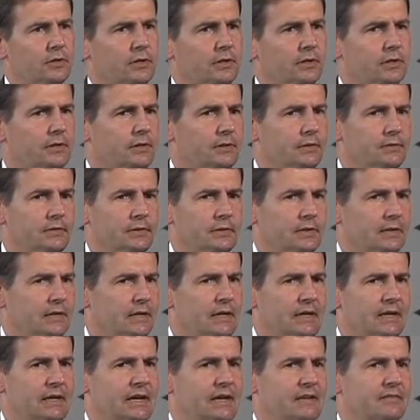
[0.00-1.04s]
I
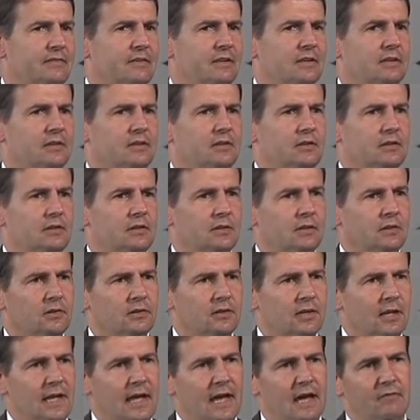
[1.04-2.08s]
think the average
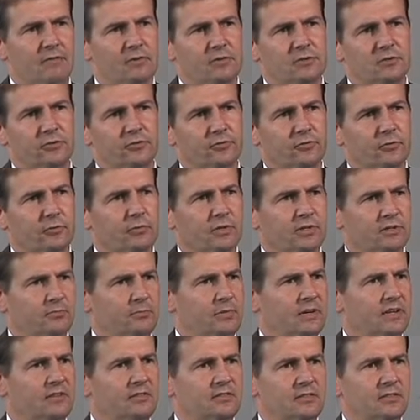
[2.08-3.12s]
consumer expects the
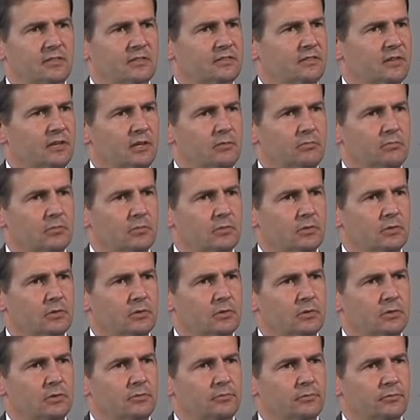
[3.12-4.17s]
same. So.